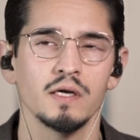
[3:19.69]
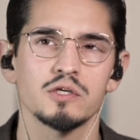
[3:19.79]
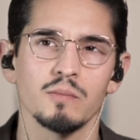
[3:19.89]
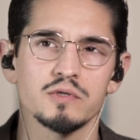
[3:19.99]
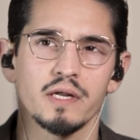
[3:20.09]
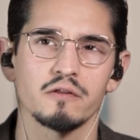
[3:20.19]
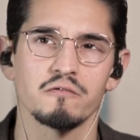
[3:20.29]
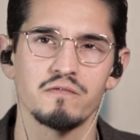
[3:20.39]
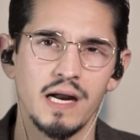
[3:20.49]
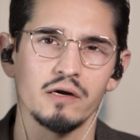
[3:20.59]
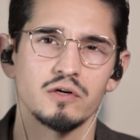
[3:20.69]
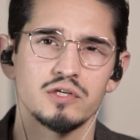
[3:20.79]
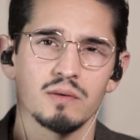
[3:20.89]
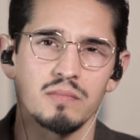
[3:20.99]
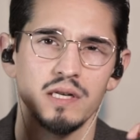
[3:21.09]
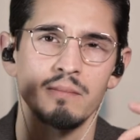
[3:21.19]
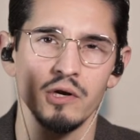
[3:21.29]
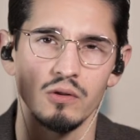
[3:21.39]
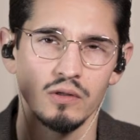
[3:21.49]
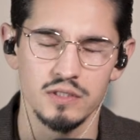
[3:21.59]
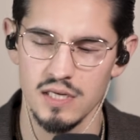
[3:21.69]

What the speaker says: It's almost like the fire subliminal.